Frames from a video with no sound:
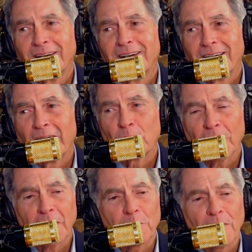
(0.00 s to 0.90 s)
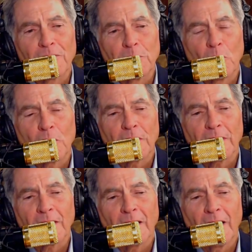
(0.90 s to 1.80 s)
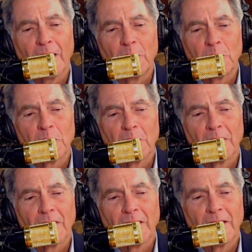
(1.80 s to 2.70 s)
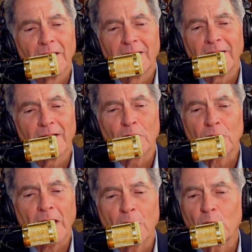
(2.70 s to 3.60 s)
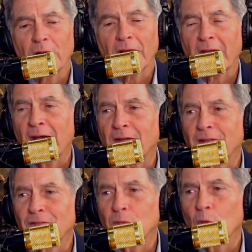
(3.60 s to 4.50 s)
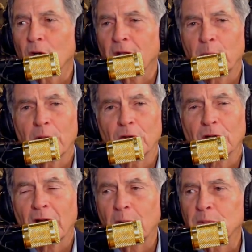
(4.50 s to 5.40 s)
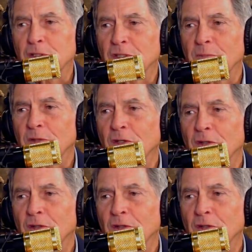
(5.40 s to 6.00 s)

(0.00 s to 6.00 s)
I wake up every morning. I don't count what I have. Every morning I better accomplish something or the